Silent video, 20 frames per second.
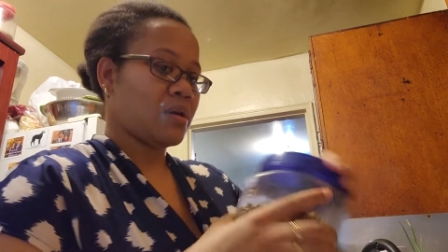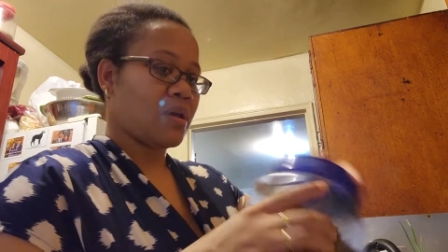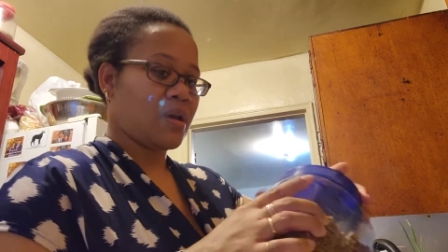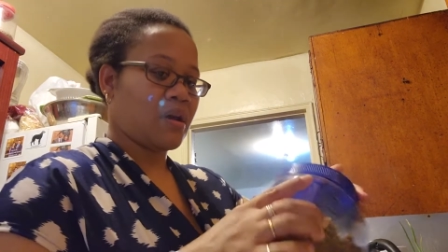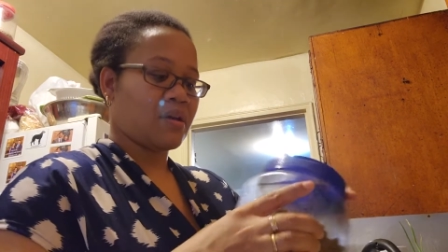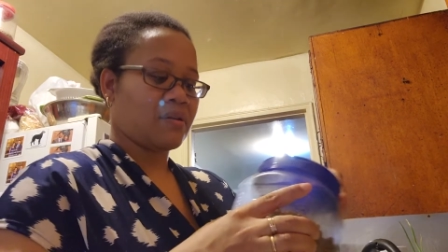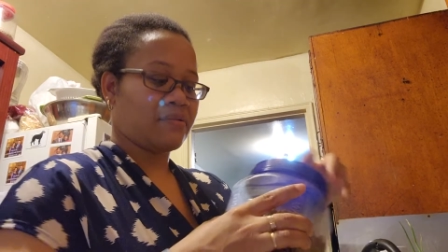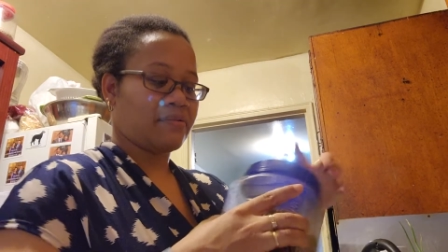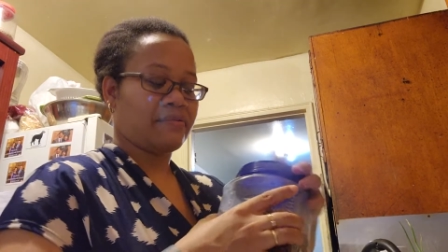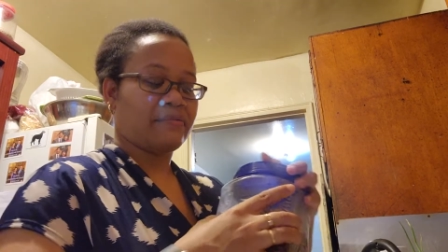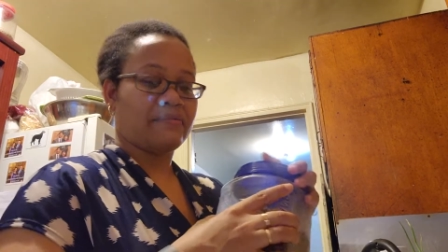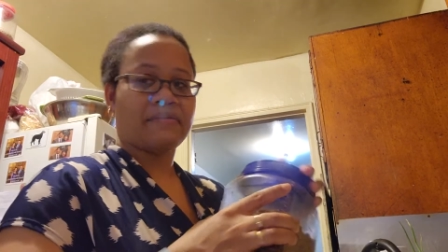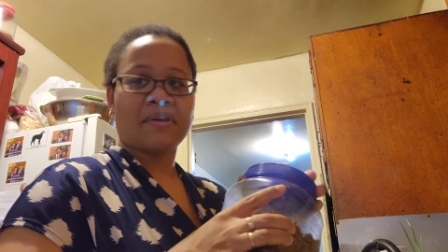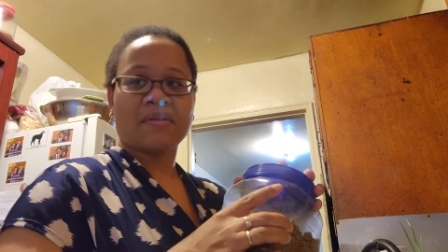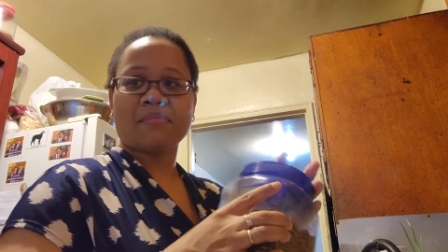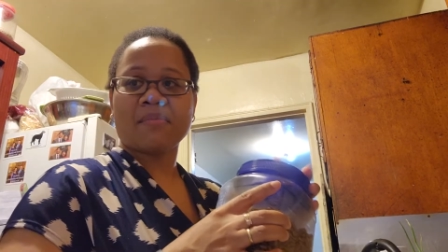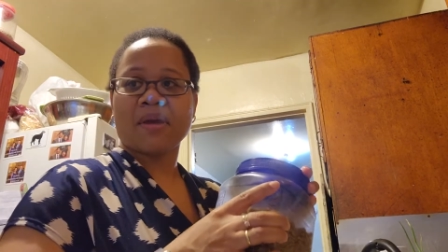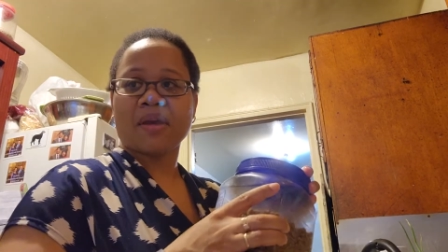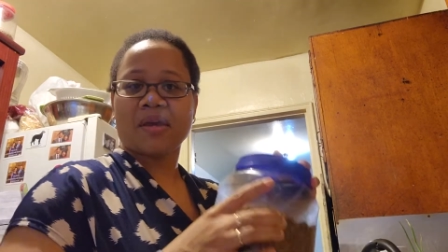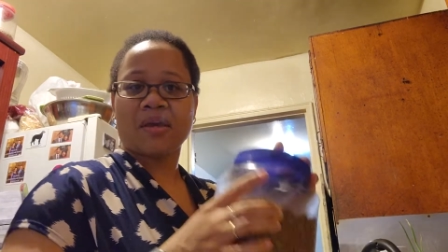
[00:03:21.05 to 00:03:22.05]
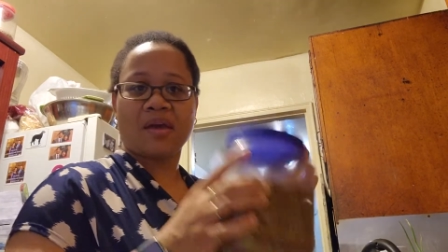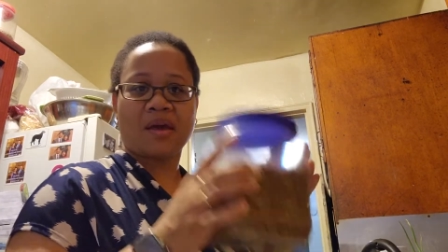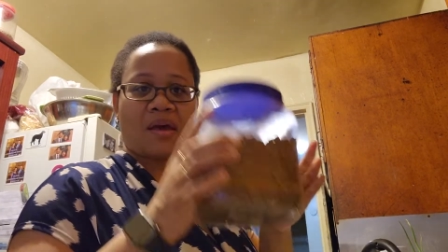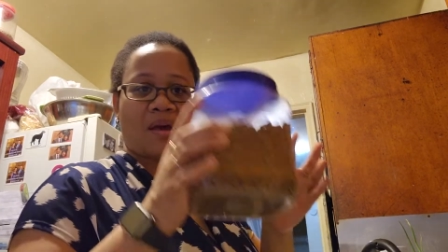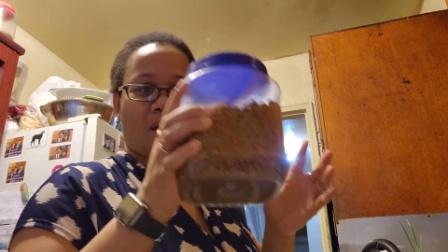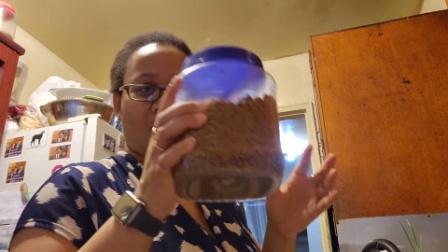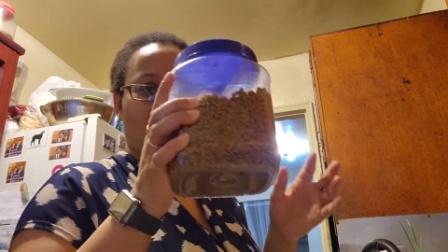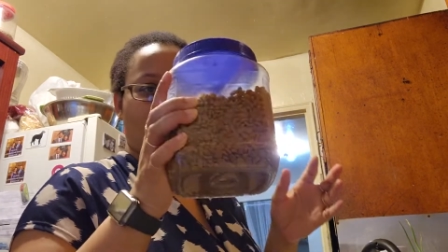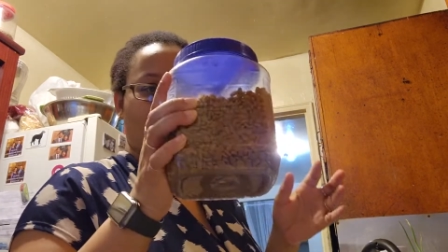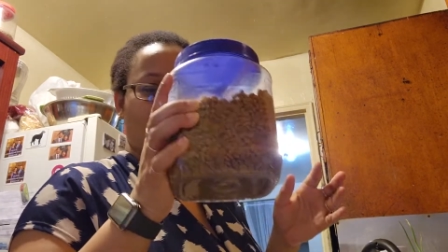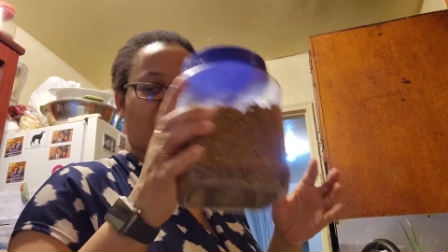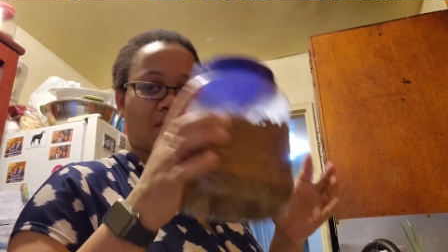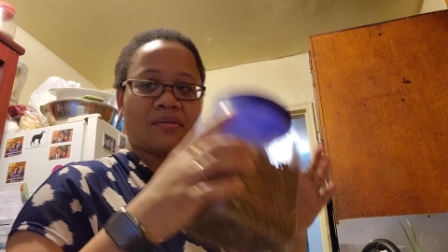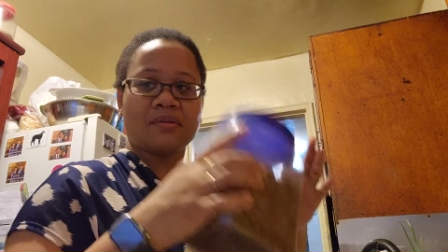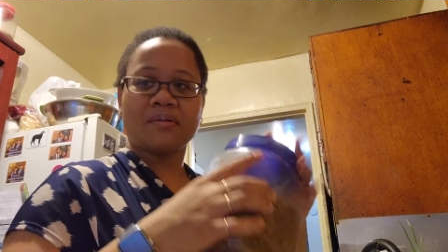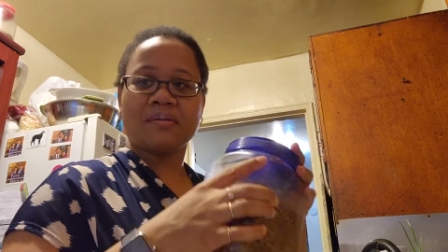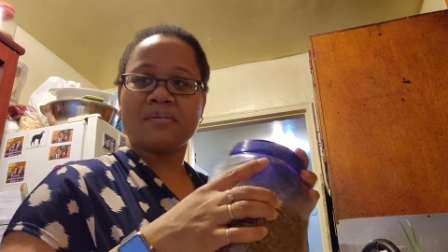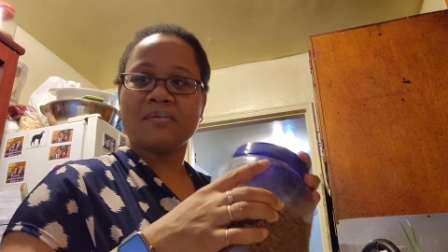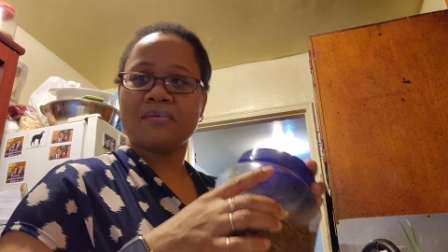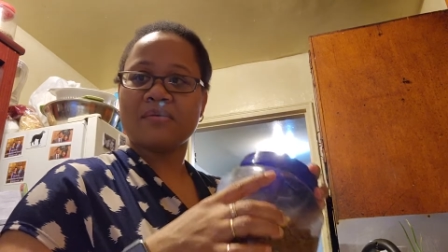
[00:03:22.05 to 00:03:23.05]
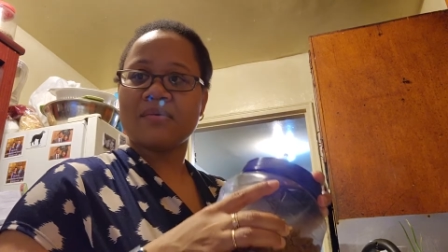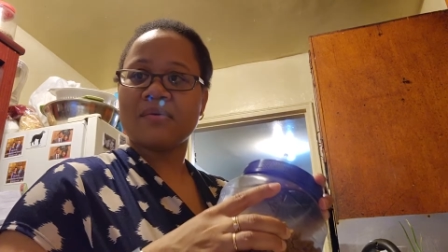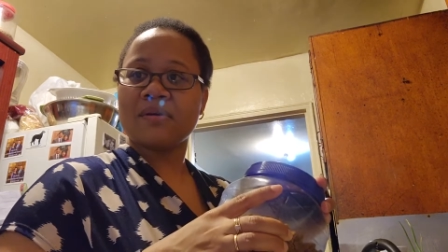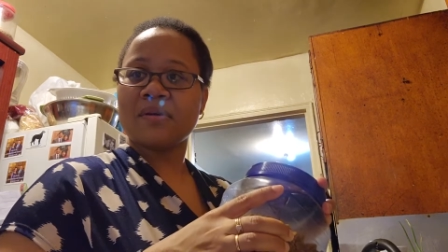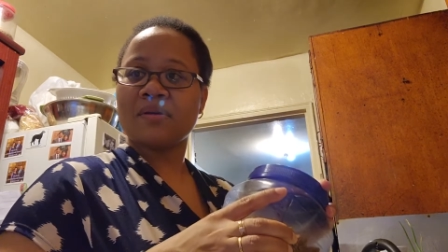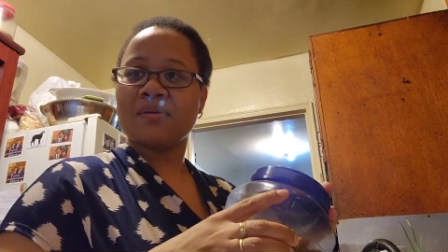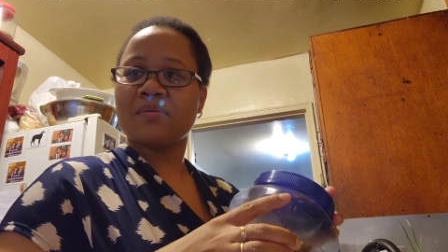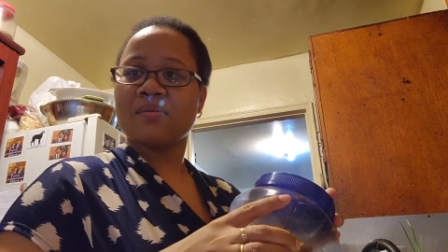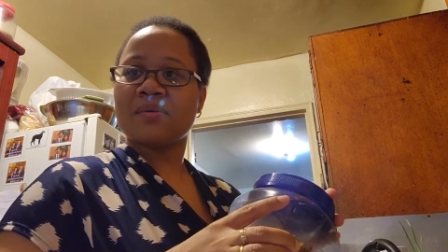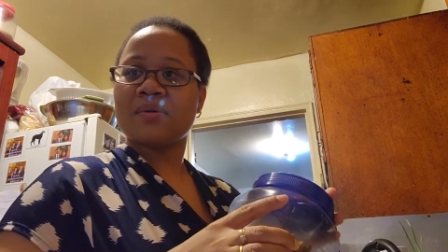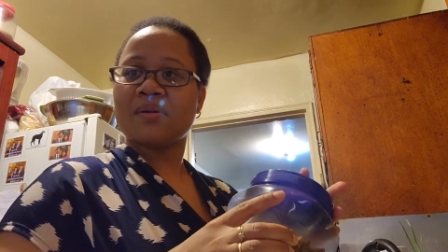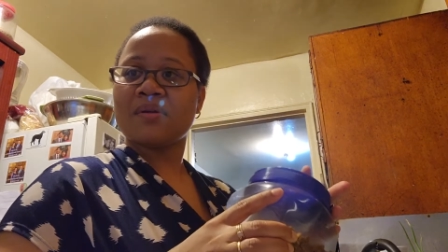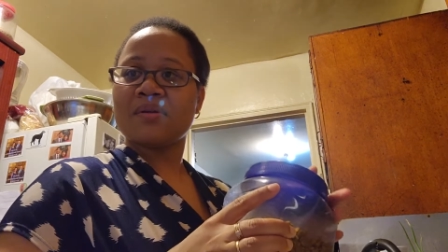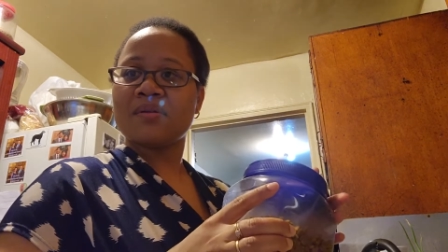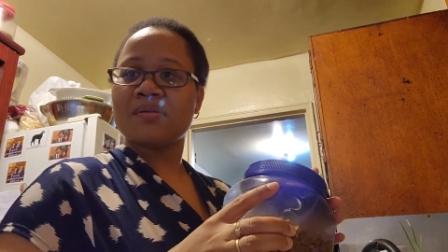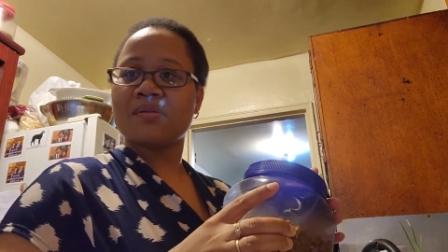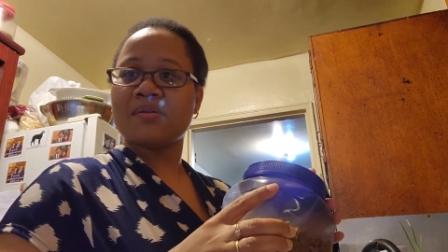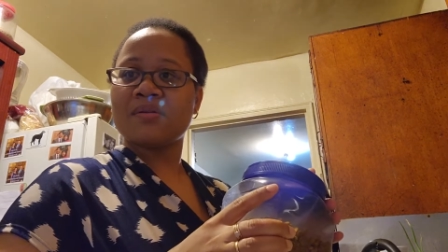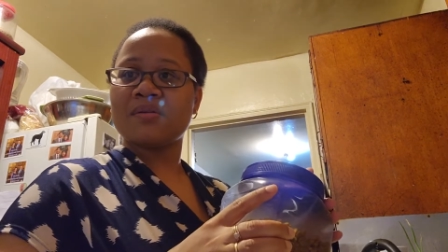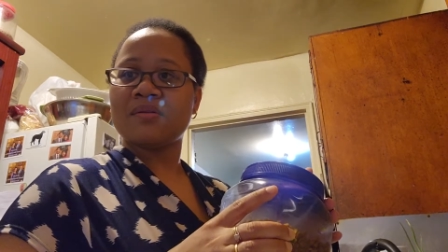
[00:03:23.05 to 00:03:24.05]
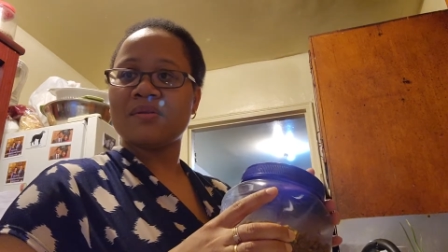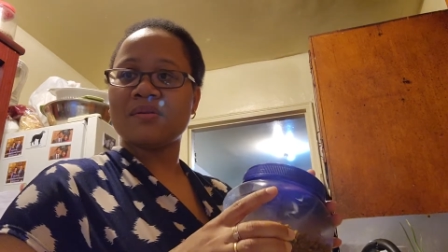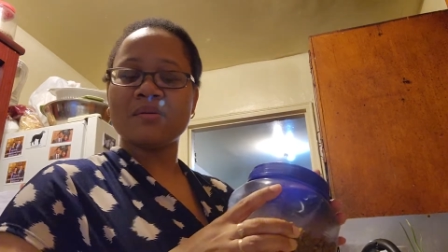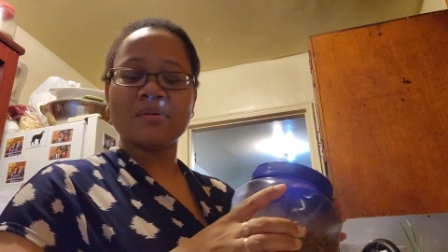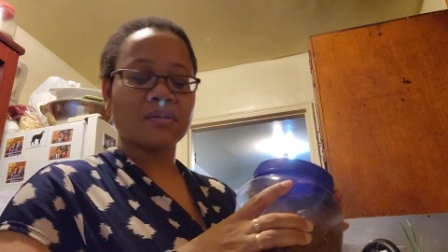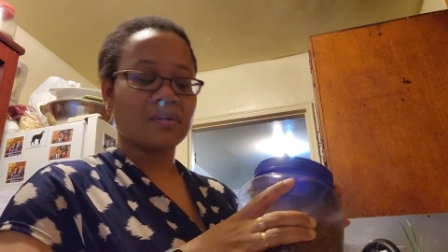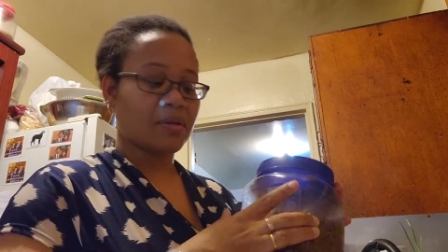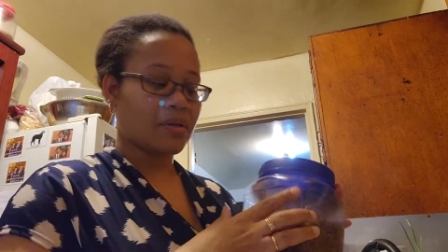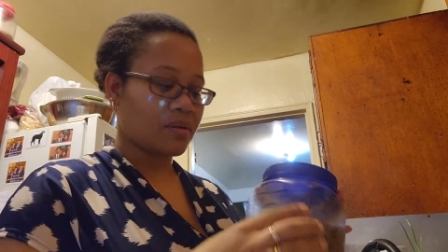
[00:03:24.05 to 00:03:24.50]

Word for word: I have to fed my cat, so um, what is he doing?